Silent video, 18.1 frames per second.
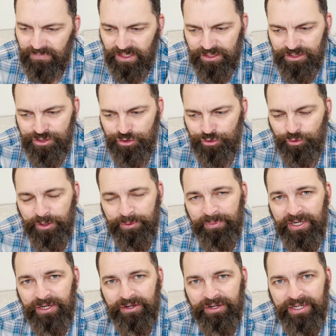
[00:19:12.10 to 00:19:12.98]
Squim
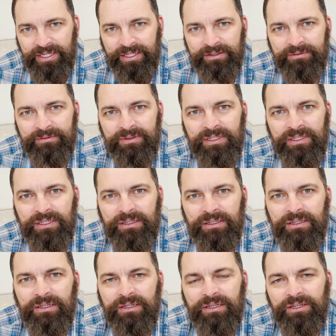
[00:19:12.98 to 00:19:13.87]
area,
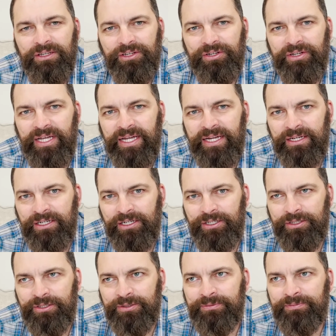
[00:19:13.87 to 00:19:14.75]
you can't
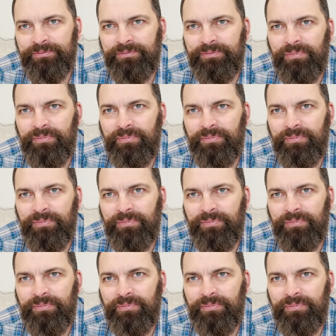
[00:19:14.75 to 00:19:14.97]
go.